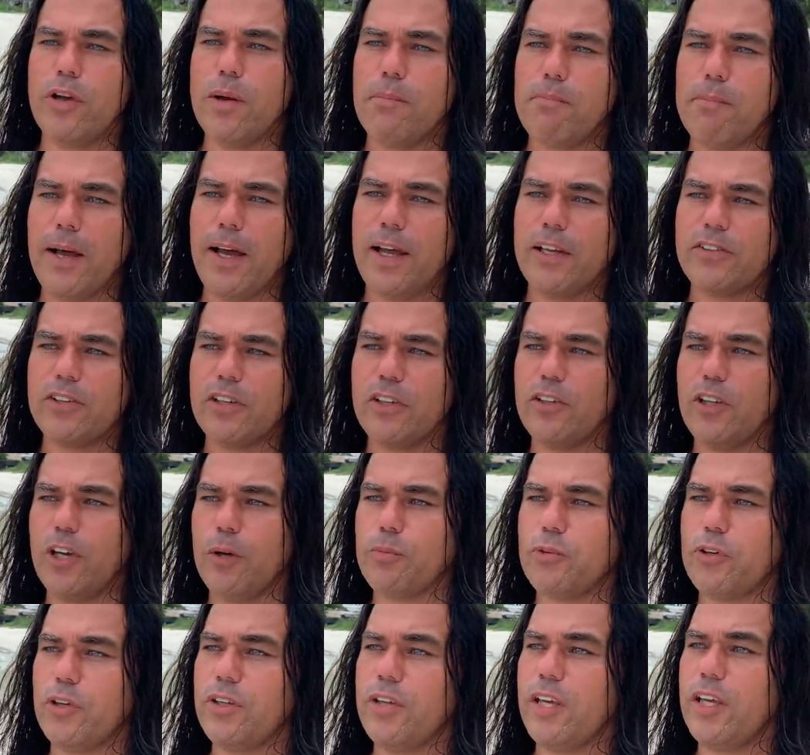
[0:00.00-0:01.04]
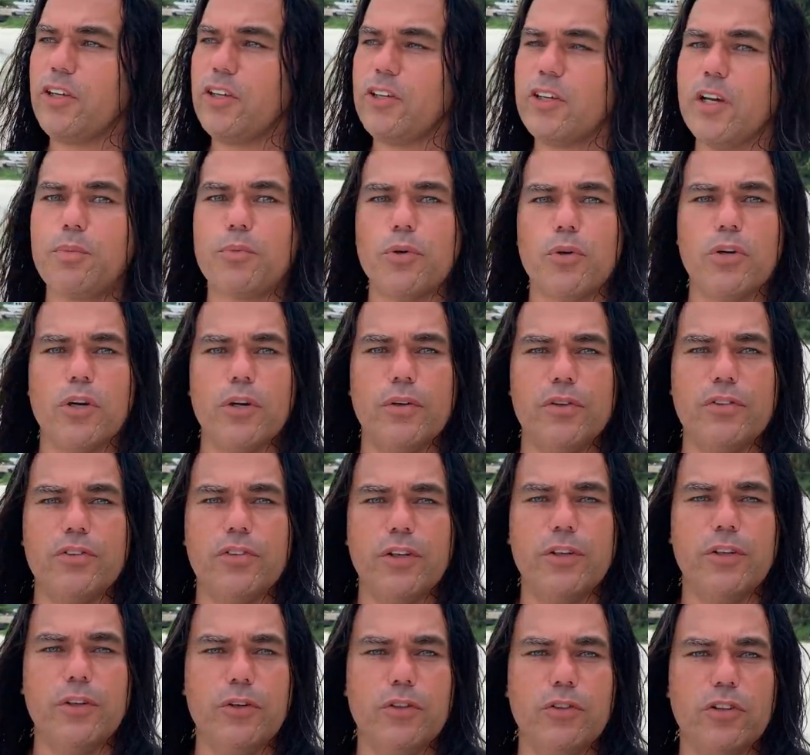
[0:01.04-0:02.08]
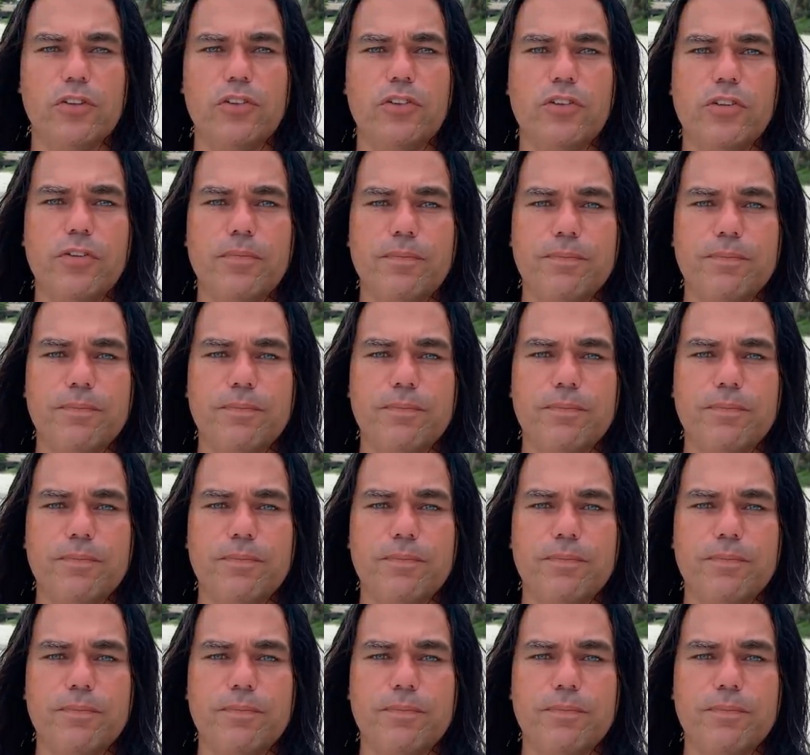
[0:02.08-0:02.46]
mass adoption in cryptocurrency usage